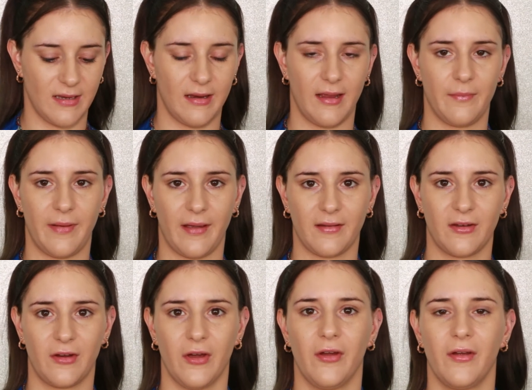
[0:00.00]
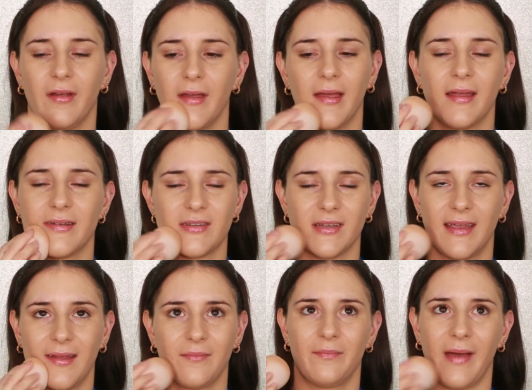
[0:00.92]
to get
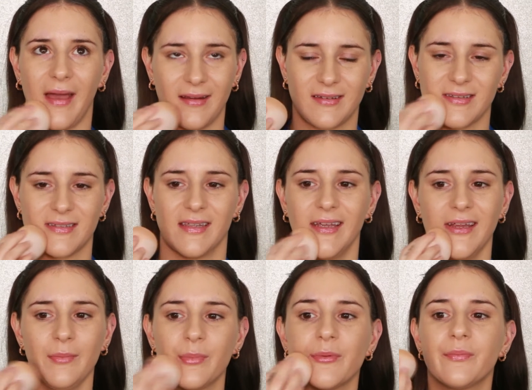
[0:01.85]
back to sleep.